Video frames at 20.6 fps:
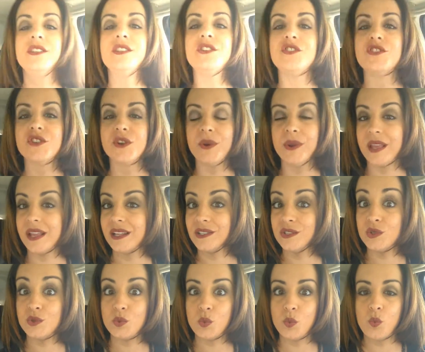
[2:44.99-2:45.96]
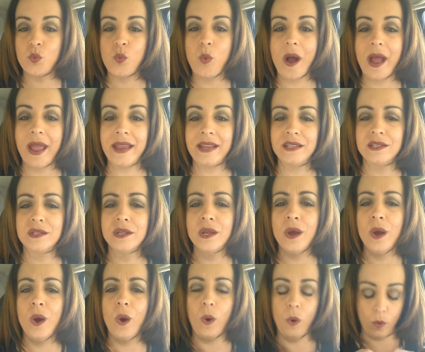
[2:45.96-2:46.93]
this shirt against white
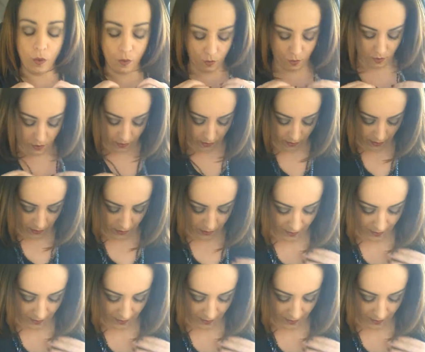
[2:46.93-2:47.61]
or